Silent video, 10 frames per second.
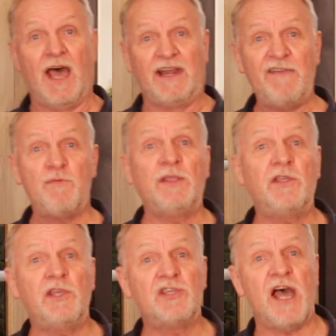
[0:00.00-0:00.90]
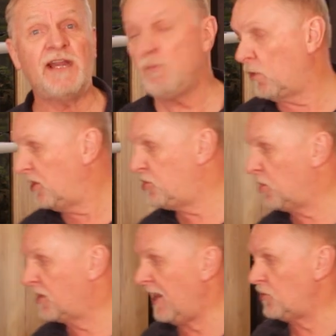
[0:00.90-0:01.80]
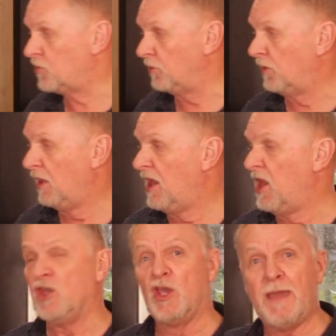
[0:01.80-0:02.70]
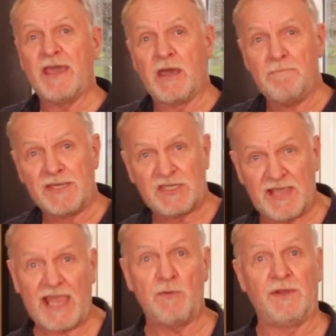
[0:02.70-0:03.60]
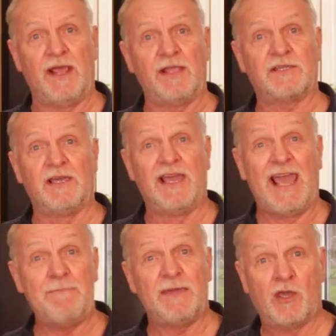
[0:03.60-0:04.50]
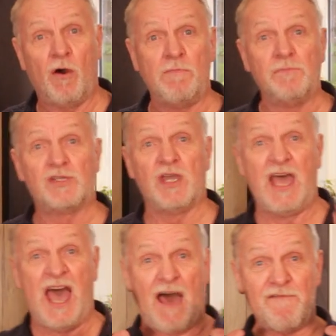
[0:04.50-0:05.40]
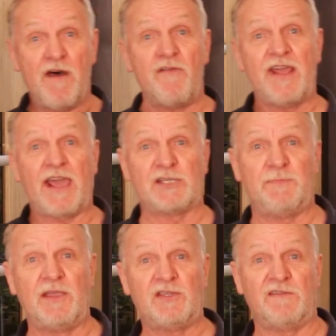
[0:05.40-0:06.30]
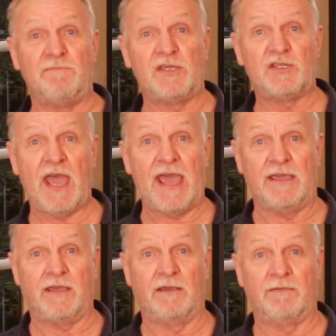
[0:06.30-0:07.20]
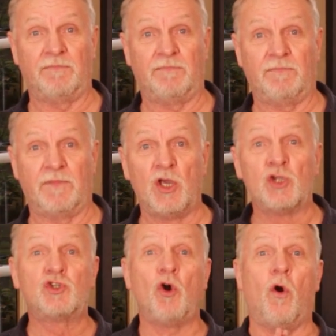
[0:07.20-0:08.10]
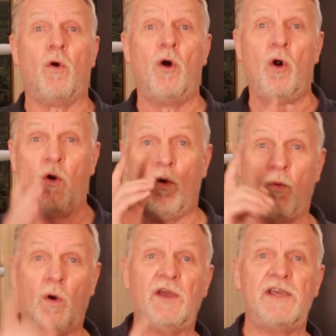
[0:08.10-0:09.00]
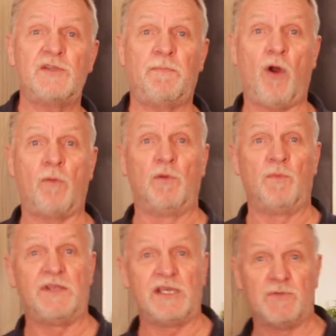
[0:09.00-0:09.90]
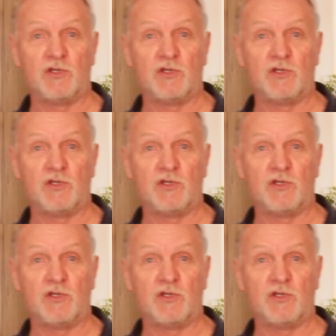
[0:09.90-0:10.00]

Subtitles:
And if when you're designing one into your kitchen, you make a mistake with it, it becomes a very expensive mistake. So what is the problem with these